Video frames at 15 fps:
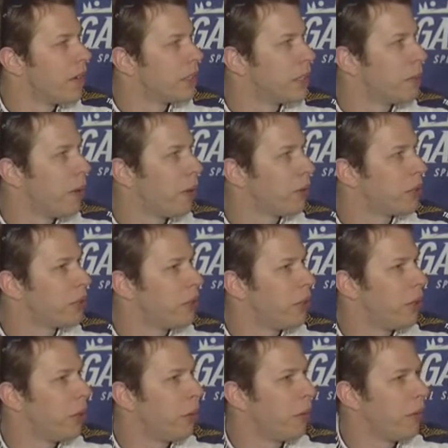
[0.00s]
as drivers. Opposed
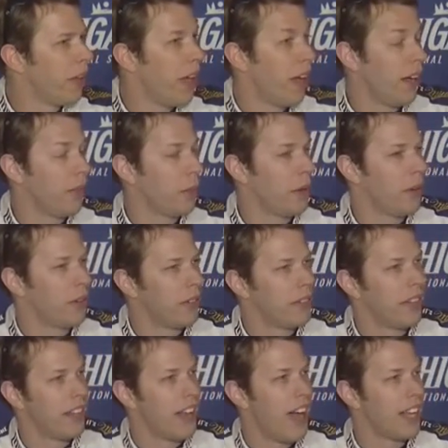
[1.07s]
to yeah, yeah well,
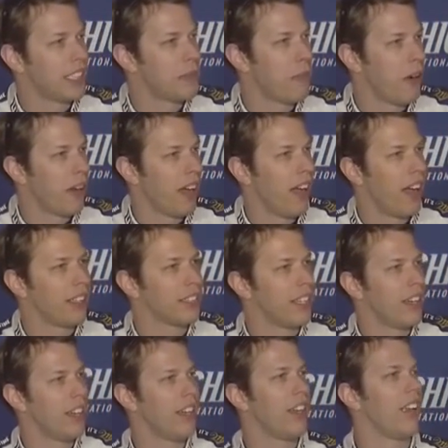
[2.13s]
I, the non. I don't know guys,
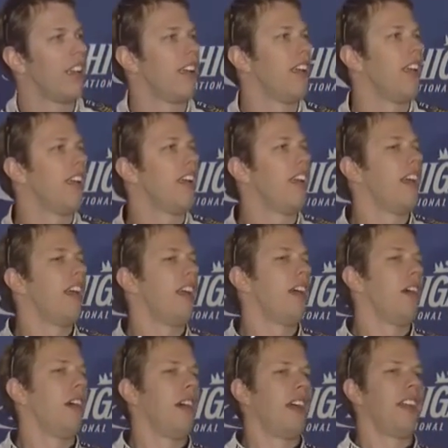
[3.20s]
if you like, took offense
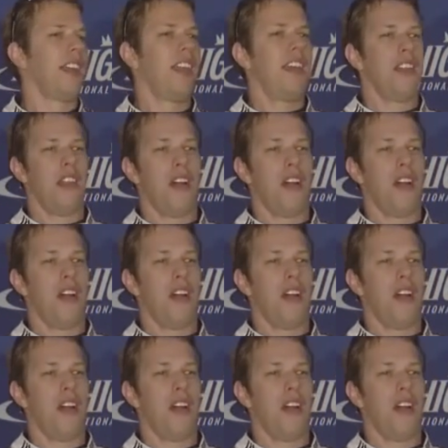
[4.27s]
with that, but yeah,